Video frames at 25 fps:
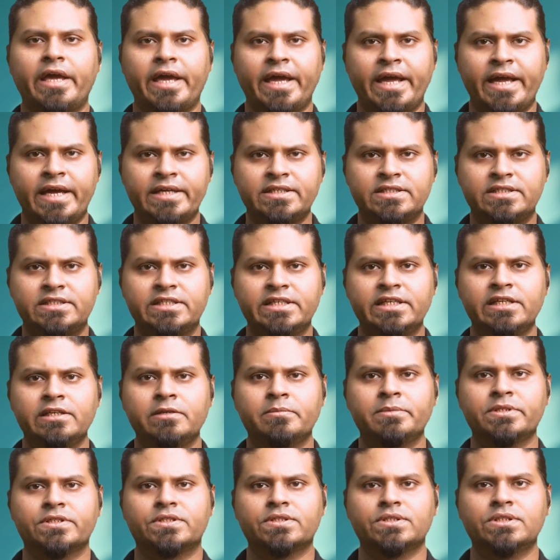Add
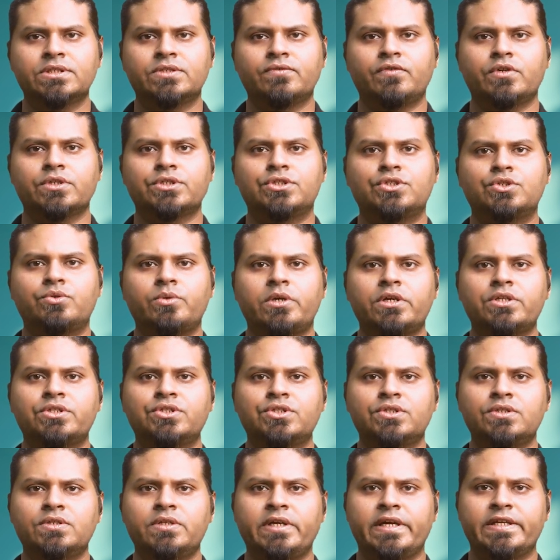delimiters for
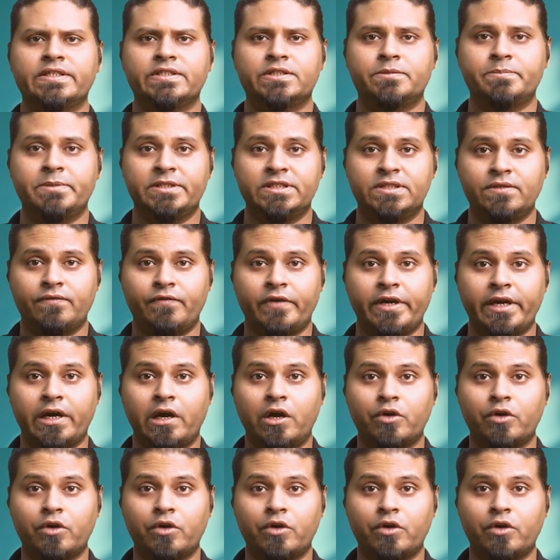structure and specify